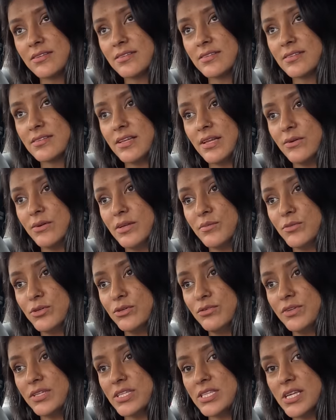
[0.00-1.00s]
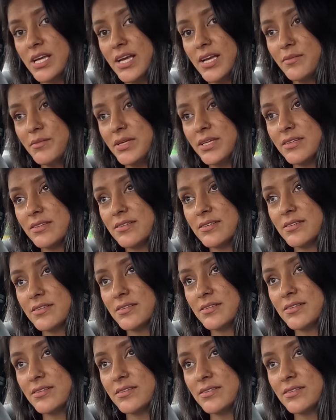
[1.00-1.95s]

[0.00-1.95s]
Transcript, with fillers: slowly move in time he's